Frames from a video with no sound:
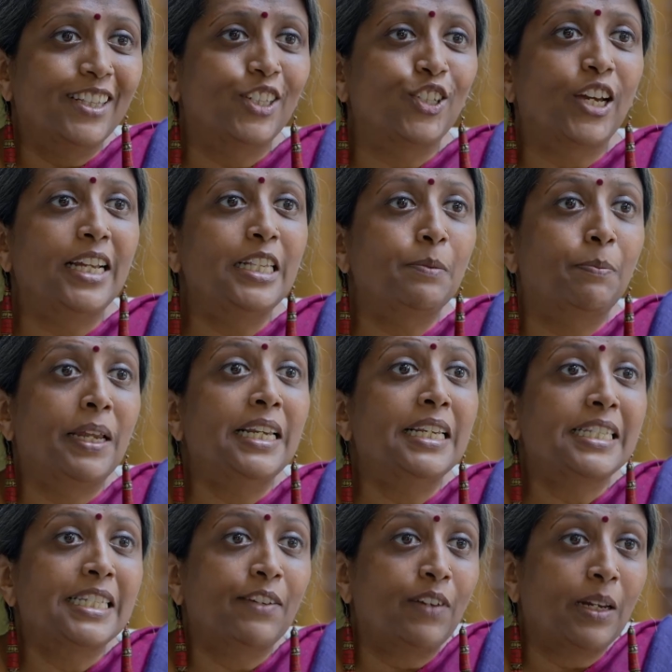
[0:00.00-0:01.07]
The child's brain
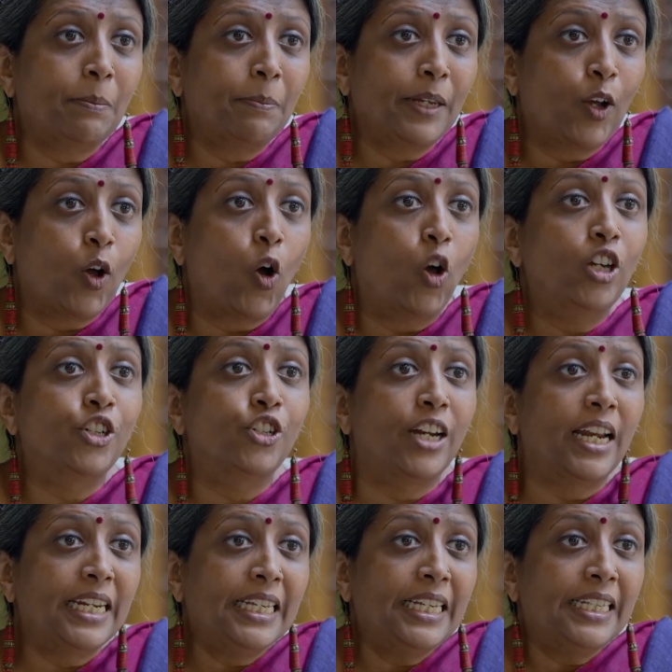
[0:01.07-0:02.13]
is developing
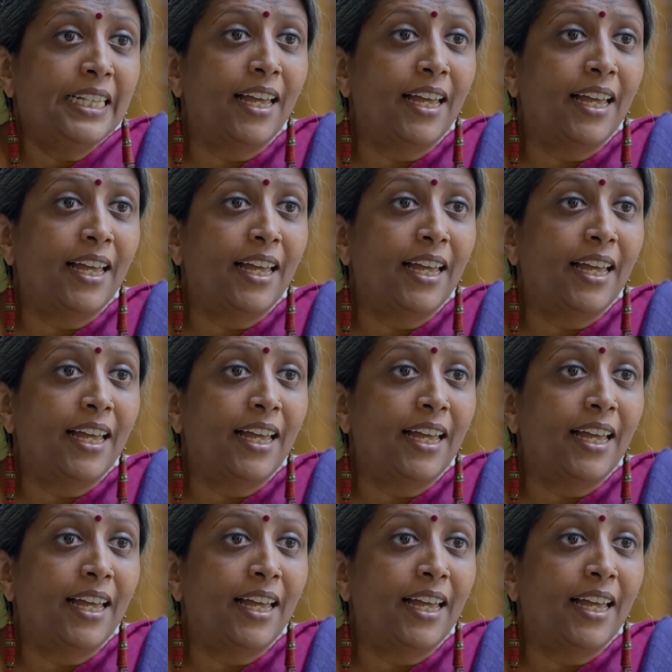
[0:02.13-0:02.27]
already.